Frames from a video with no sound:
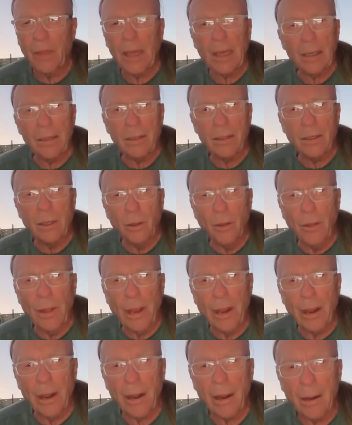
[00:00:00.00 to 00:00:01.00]
he's still
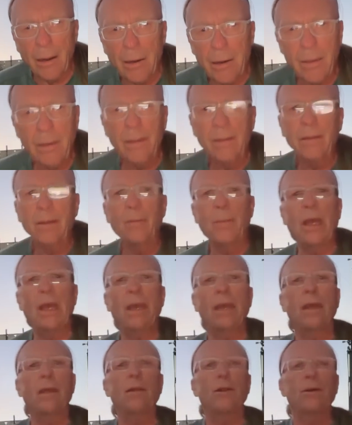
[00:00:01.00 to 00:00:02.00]
there, the big
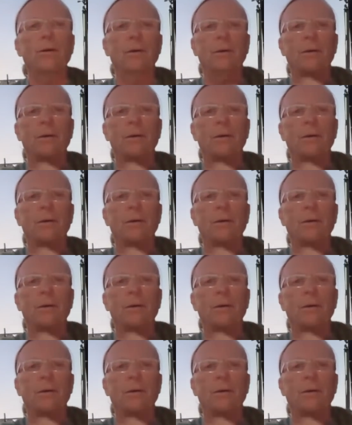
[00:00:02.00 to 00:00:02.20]
igloo.